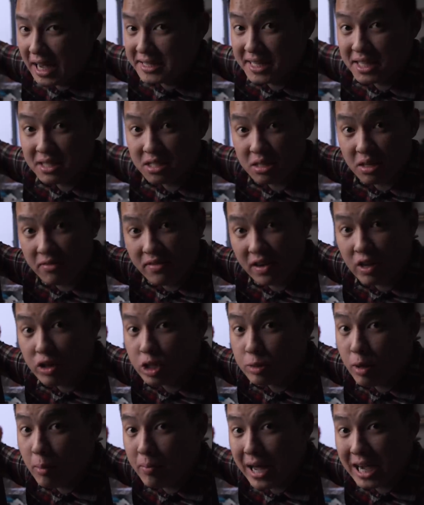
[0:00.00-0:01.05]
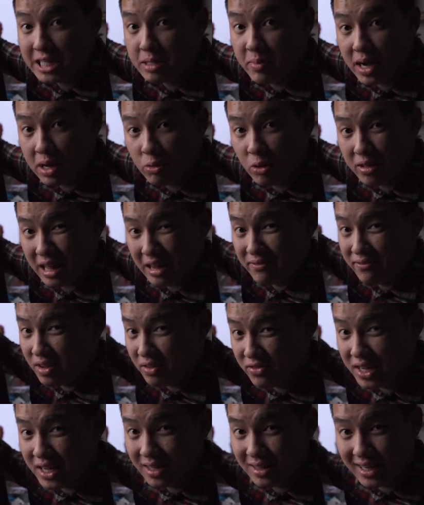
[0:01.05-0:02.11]
And since it's a fairly small bag to begin with at
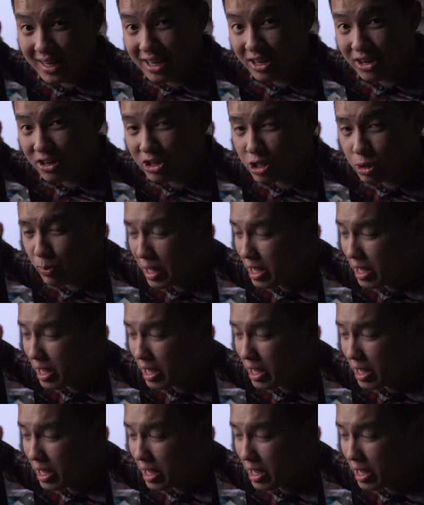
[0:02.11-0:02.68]
15 liters,